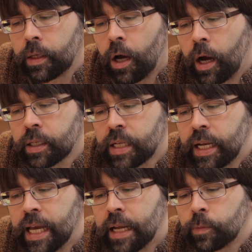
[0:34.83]
The doc
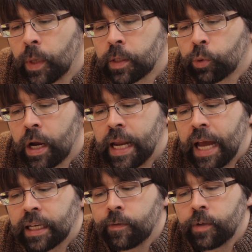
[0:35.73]
said he had as much brain
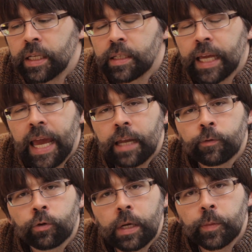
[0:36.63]
activity as a can
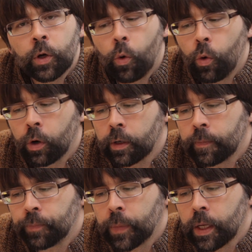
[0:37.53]
of creamed
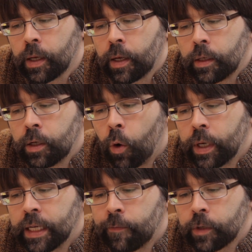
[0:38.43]
corn. No
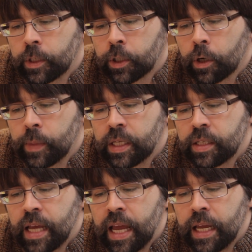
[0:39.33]
one had ever determined
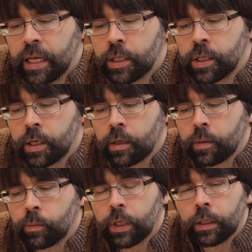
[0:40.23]
his age,
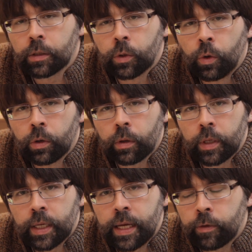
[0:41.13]
but he looked older
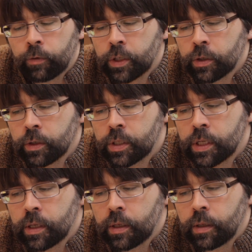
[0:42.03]
than Keith
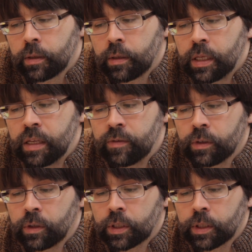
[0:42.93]
Richards. He
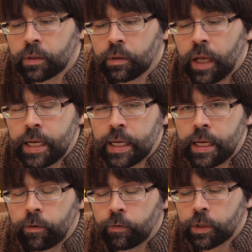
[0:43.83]
even looked a little like
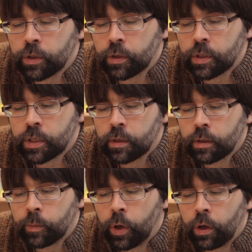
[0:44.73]
Keith Richards,
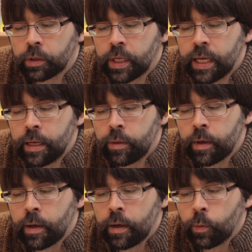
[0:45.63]
a bald
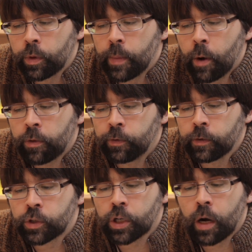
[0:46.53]
Keith, with a mouthful
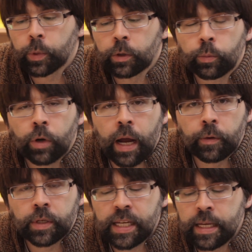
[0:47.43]
of sharp little
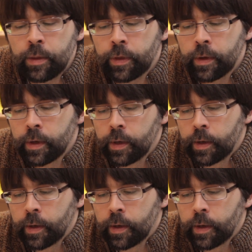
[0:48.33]
brown teeth.